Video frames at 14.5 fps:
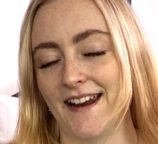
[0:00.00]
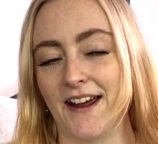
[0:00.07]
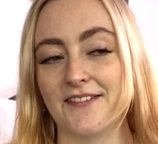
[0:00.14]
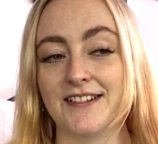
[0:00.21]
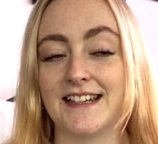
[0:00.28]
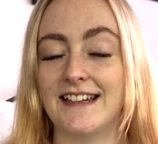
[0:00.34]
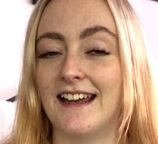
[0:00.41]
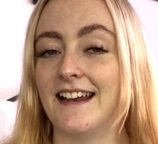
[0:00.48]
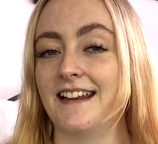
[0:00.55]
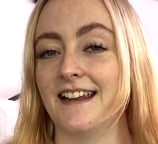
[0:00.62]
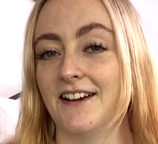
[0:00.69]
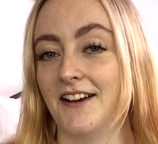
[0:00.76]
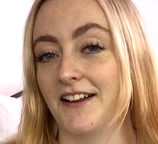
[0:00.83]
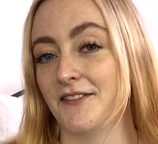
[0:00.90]
I really like
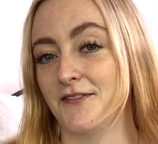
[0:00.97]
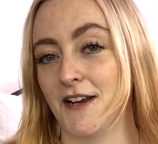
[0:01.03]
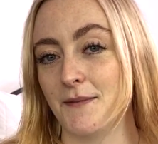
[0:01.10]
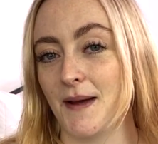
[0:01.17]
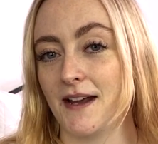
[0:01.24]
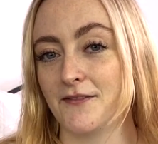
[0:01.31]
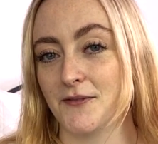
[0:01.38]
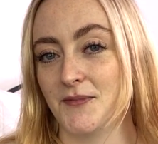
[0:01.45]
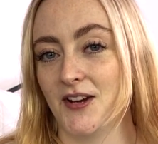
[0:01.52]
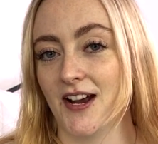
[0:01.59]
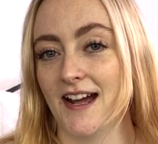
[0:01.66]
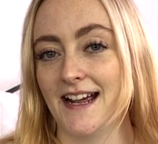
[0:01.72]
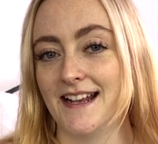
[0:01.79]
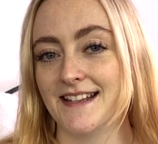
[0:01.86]
hearing feedback from you
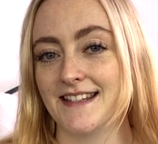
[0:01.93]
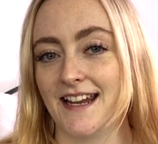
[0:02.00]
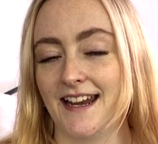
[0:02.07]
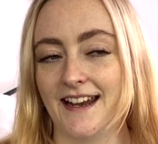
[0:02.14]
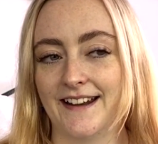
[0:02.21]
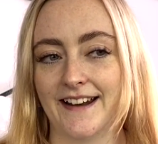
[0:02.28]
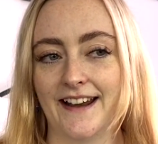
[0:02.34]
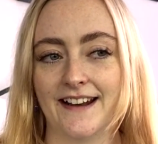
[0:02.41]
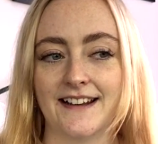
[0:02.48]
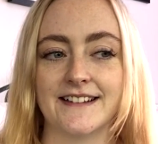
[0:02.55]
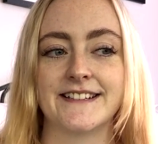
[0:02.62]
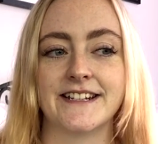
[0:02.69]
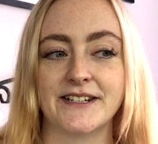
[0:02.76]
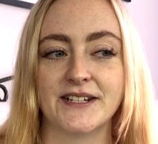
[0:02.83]
guys and like
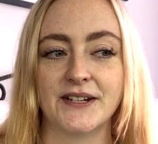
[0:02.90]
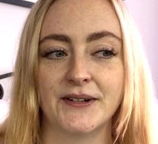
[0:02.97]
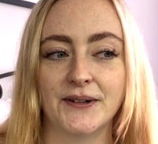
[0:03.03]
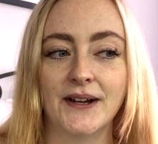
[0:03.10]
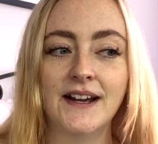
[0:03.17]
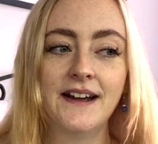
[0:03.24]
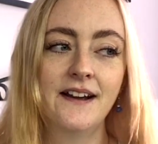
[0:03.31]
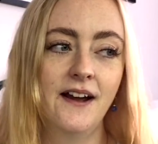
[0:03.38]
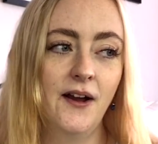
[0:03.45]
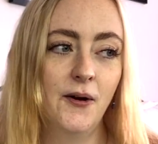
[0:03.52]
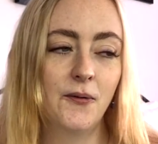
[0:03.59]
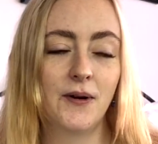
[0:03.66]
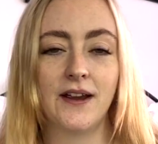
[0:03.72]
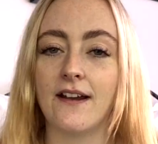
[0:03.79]
listening to
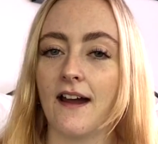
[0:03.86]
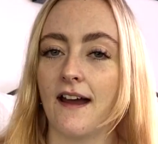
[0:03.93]
what you